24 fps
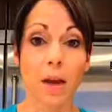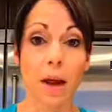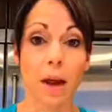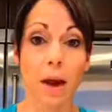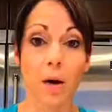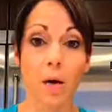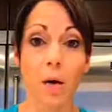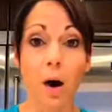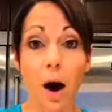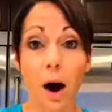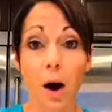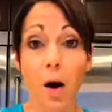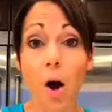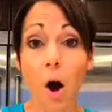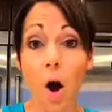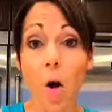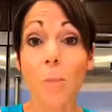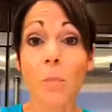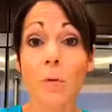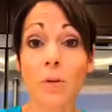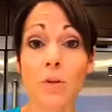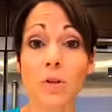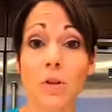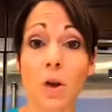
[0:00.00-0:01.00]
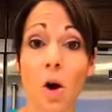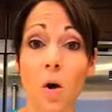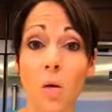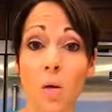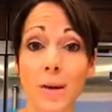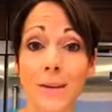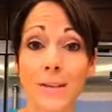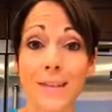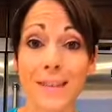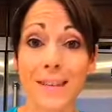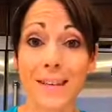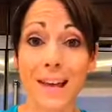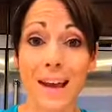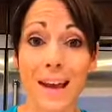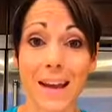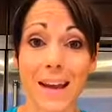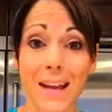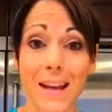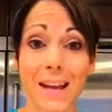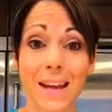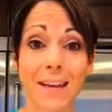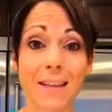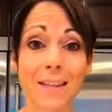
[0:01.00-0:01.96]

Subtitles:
I'll almost always say,